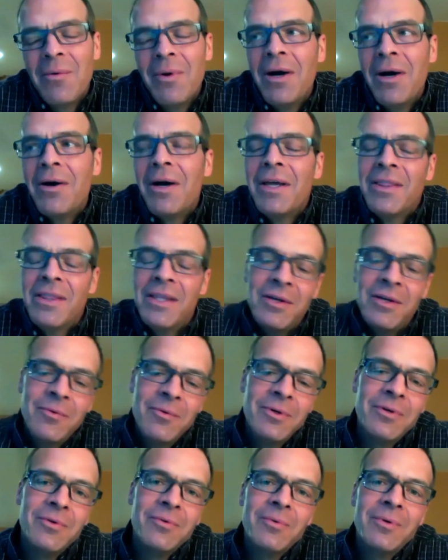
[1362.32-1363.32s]
Well, I think
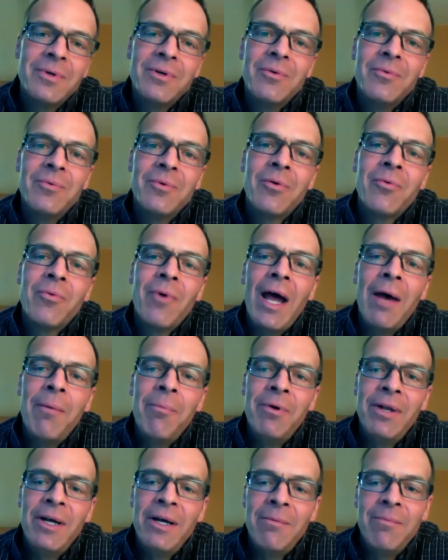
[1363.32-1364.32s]
we'll
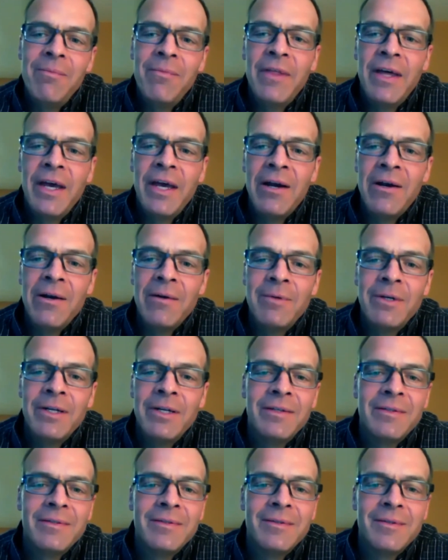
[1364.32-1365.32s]
wrap it up there. I'm
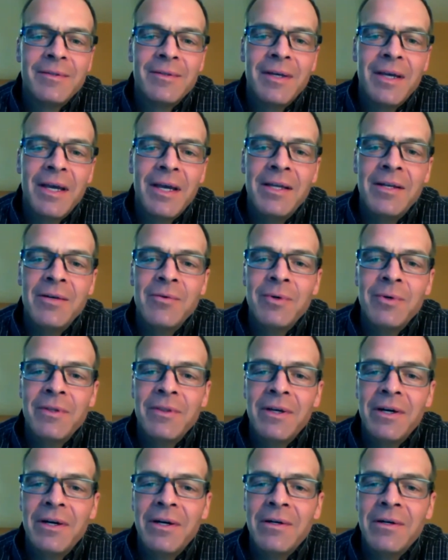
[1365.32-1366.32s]
going to end
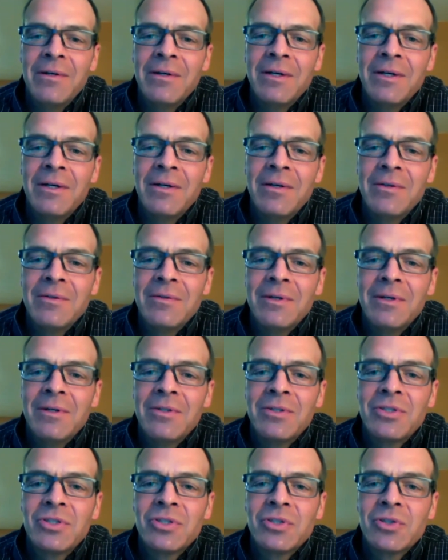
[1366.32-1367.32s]
with our
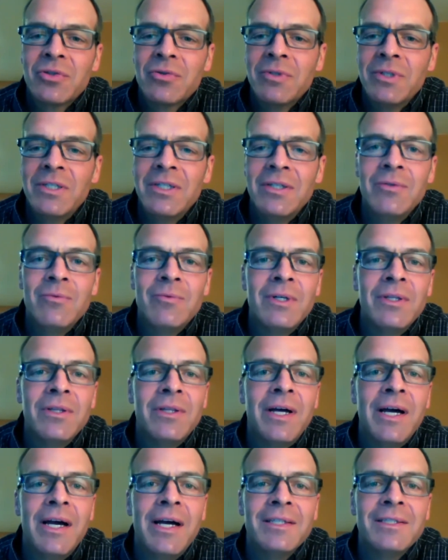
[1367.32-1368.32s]
screen one
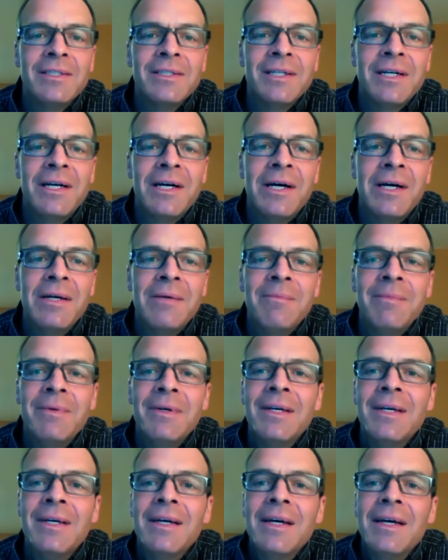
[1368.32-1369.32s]
last time.
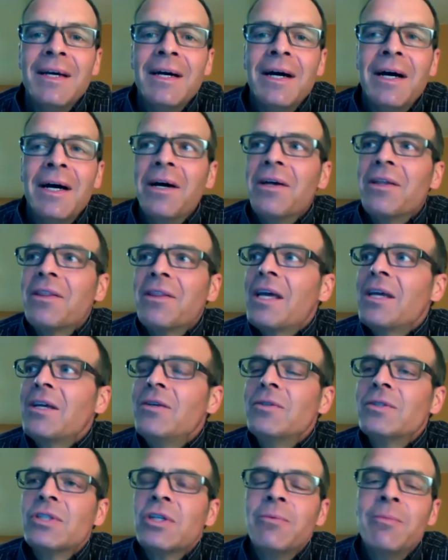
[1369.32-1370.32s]
Thank
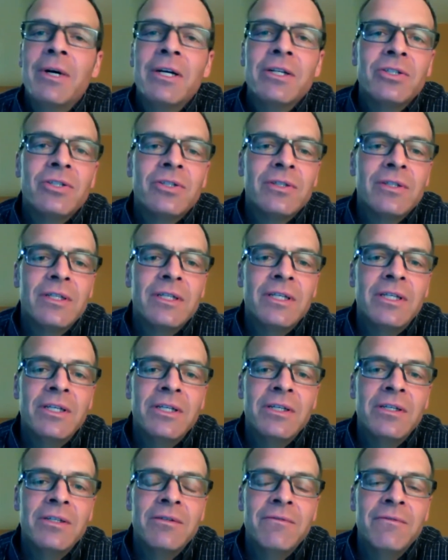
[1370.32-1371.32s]
you so much,
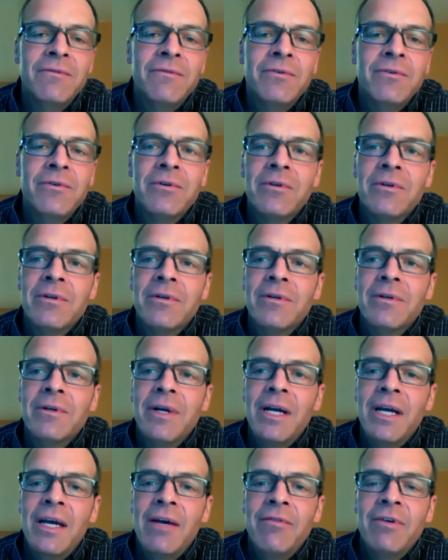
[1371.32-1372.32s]
Ian, for
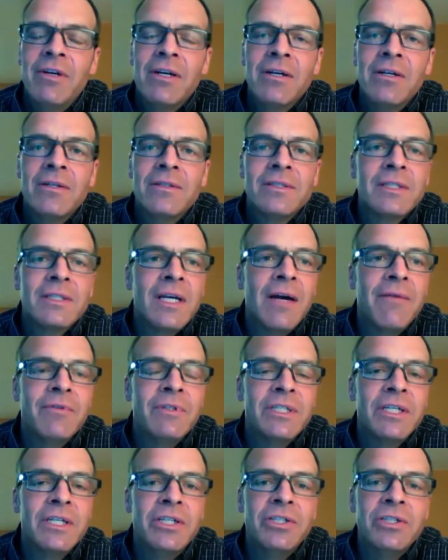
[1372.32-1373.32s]
having this
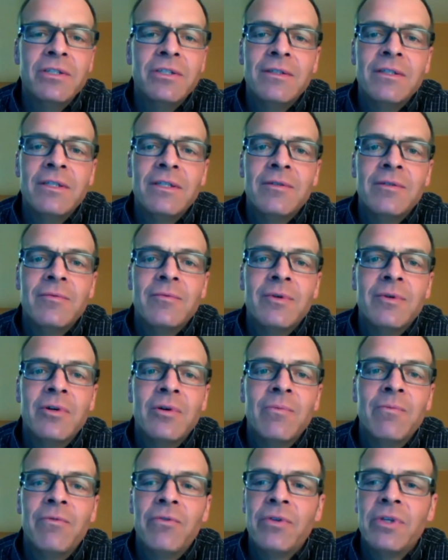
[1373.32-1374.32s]
conversation, and
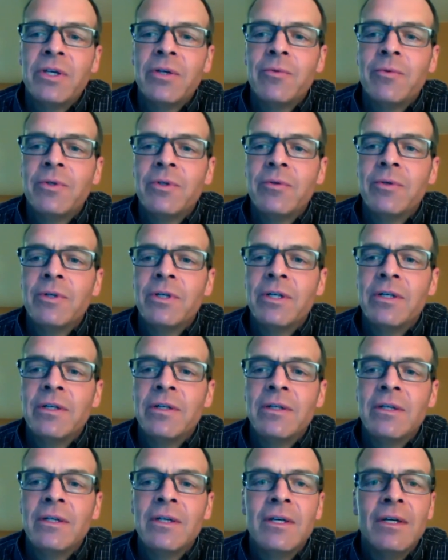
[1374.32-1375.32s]
hopefully we
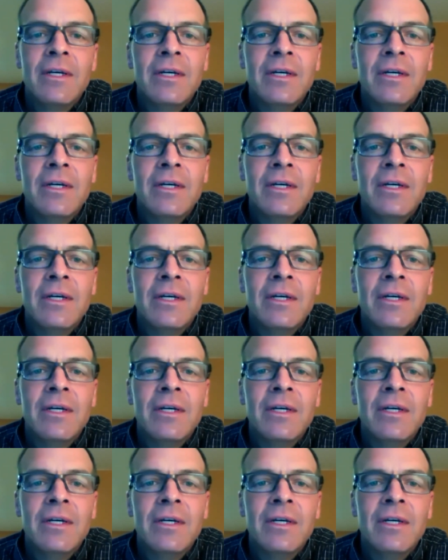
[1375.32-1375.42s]
will